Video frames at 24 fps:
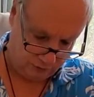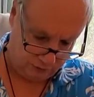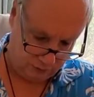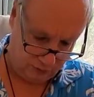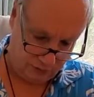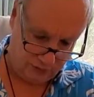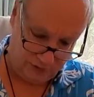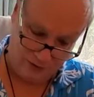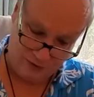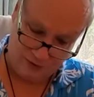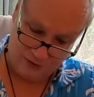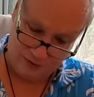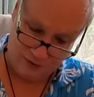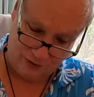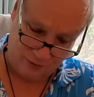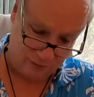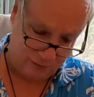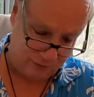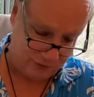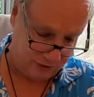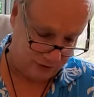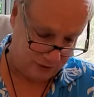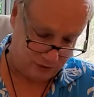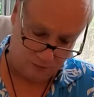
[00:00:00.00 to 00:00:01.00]
And when I see the
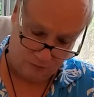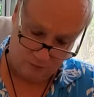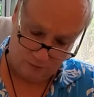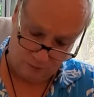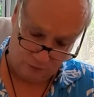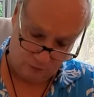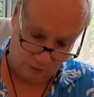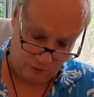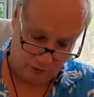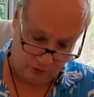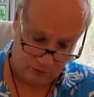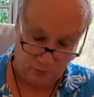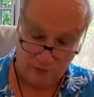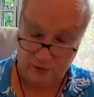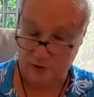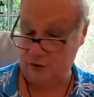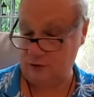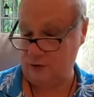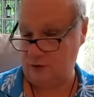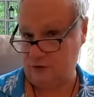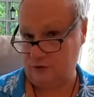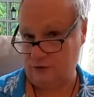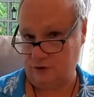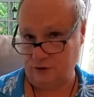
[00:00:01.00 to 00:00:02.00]
P Queen of
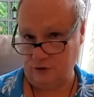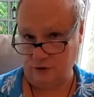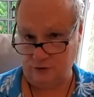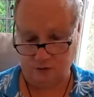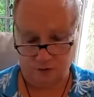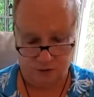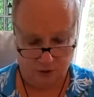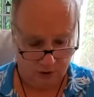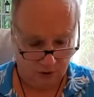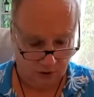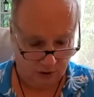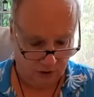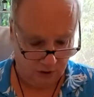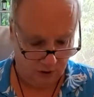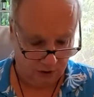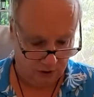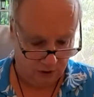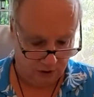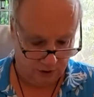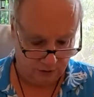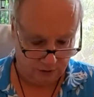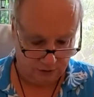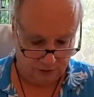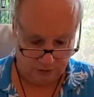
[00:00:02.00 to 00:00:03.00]
Pentacles here,
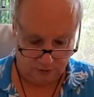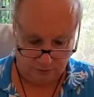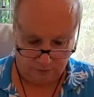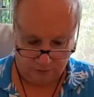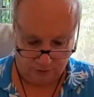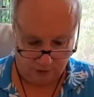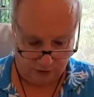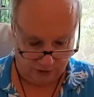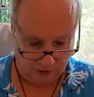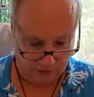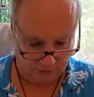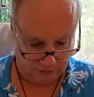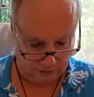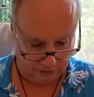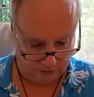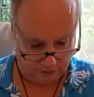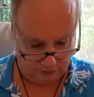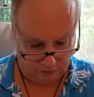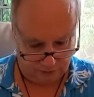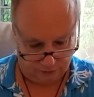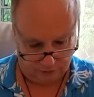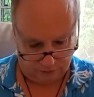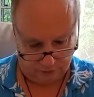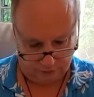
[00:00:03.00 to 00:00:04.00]
it's advising
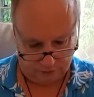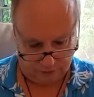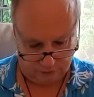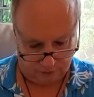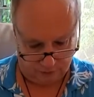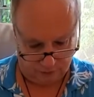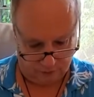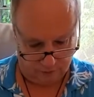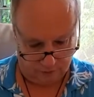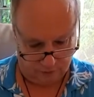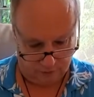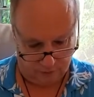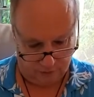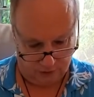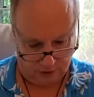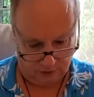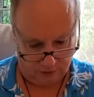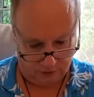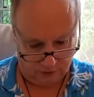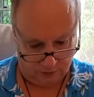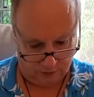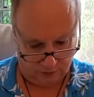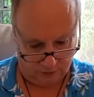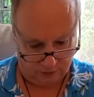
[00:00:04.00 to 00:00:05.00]
you to not
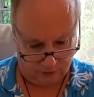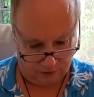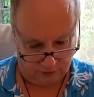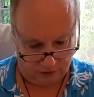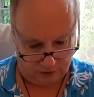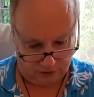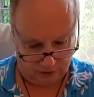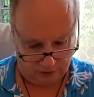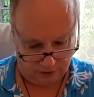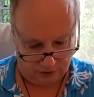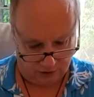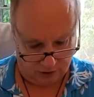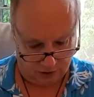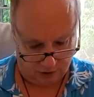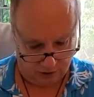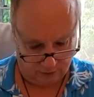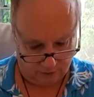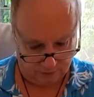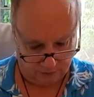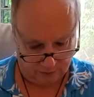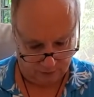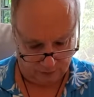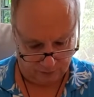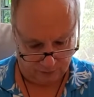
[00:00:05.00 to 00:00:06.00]
only be the King of
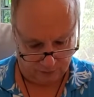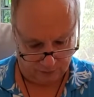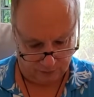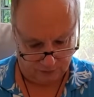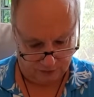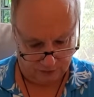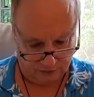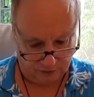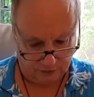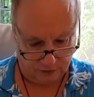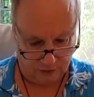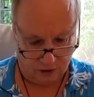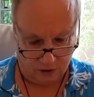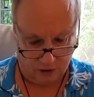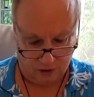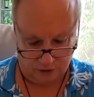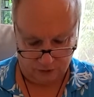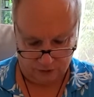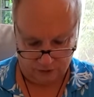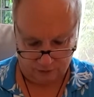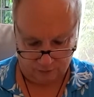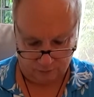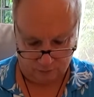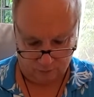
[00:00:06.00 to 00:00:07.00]
Cups, but to be
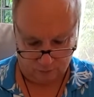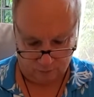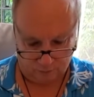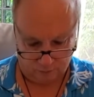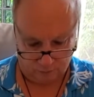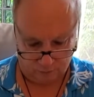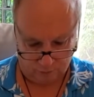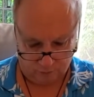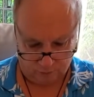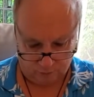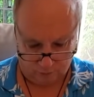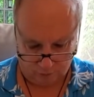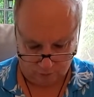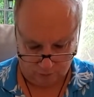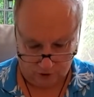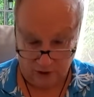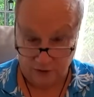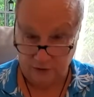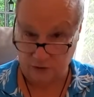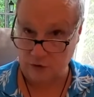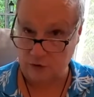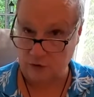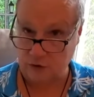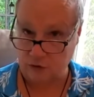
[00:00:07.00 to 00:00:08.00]
solid,
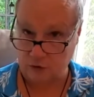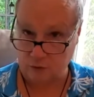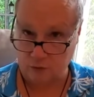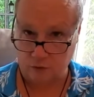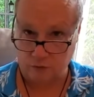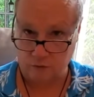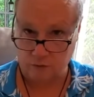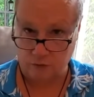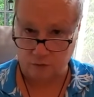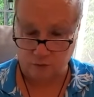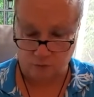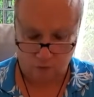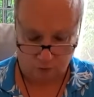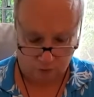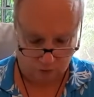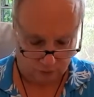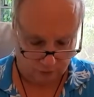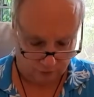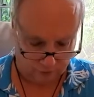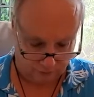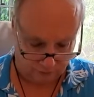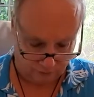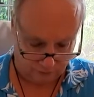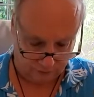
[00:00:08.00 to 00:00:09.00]
reminding you of your
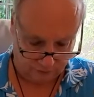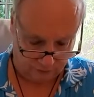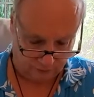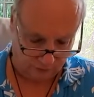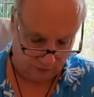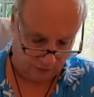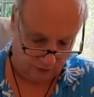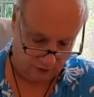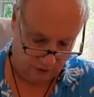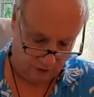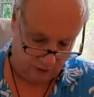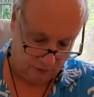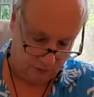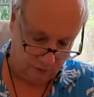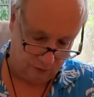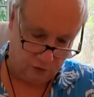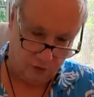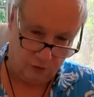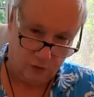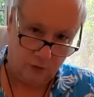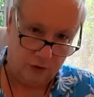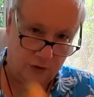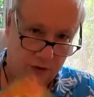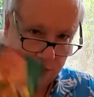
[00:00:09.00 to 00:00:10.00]
worth, because the
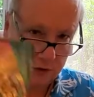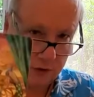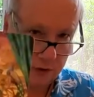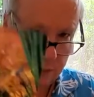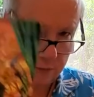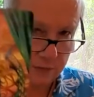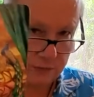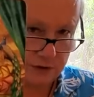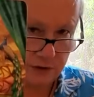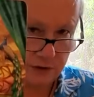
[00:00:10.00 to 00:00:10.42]
Queen of Cups